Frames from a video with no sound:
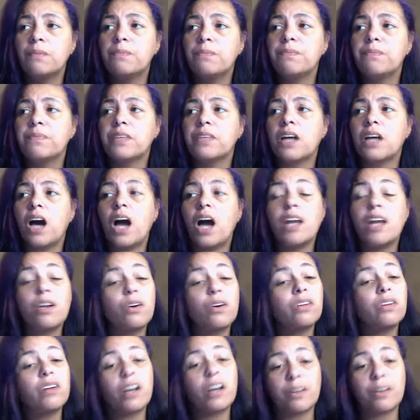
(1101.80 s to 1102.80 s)
I know a lot
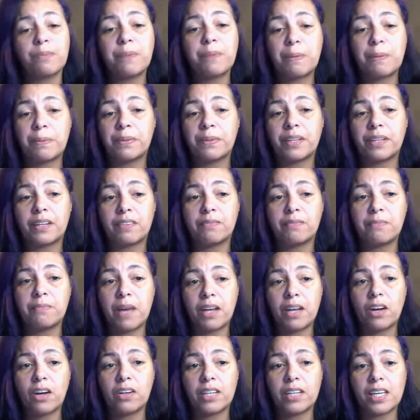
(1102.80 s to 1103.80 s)
of people that have met on
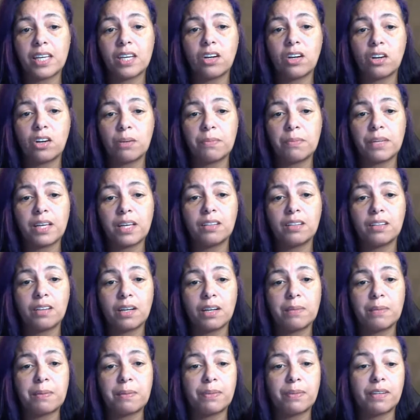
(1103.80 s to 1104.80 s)
eHarmony, and a lot of people
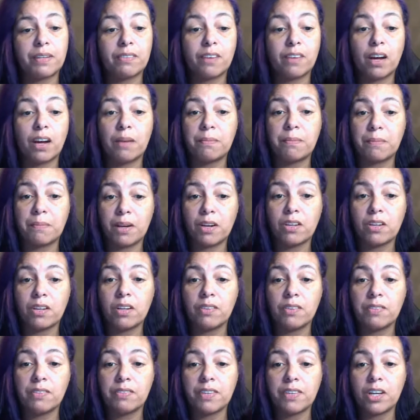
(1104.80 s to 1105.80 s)
that have gotten married off of
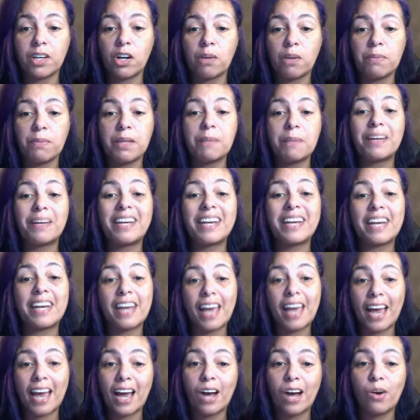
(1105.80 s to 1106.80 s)
eHarmony, but
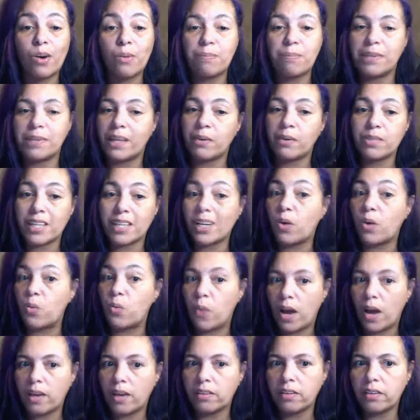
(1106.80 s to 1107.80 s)
that was like a while
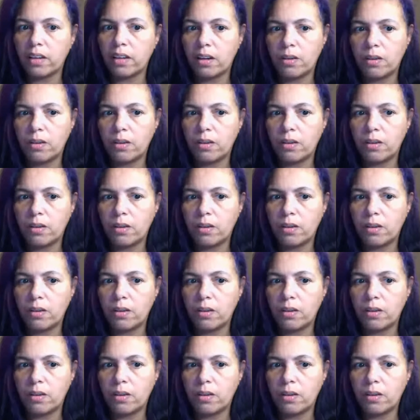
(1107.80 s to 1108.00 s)
ago.